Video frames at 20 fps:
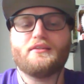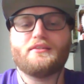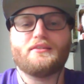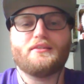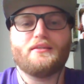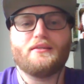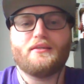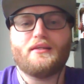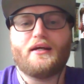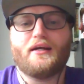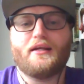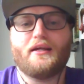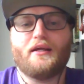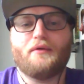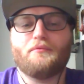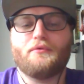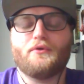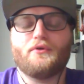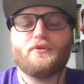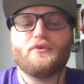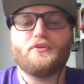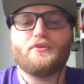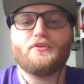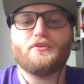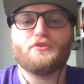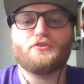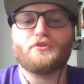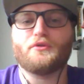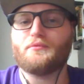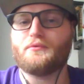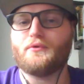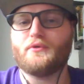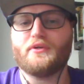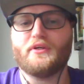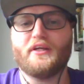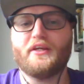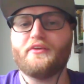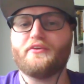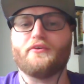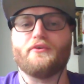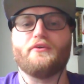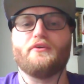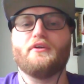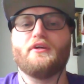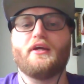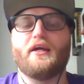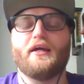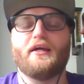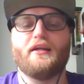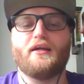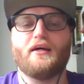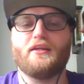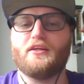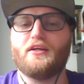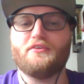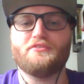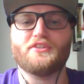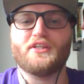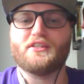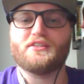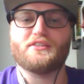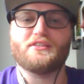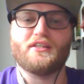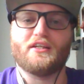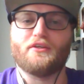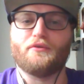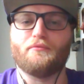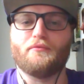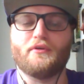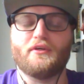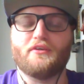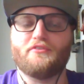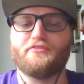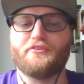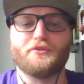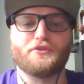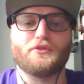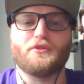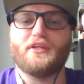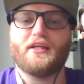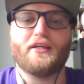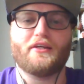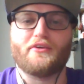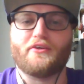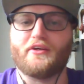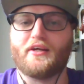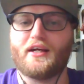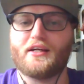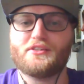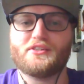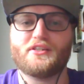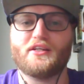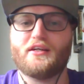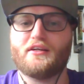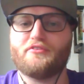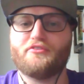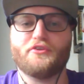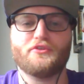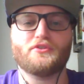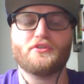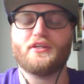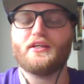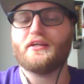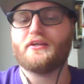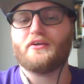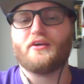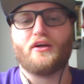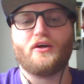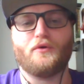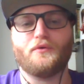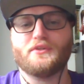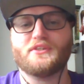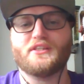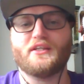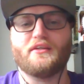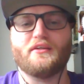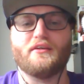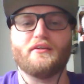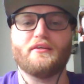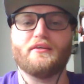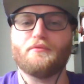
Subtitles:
not able to dribble either, and I love Jason Tatum, a future Laker, #future Laker. I always say that.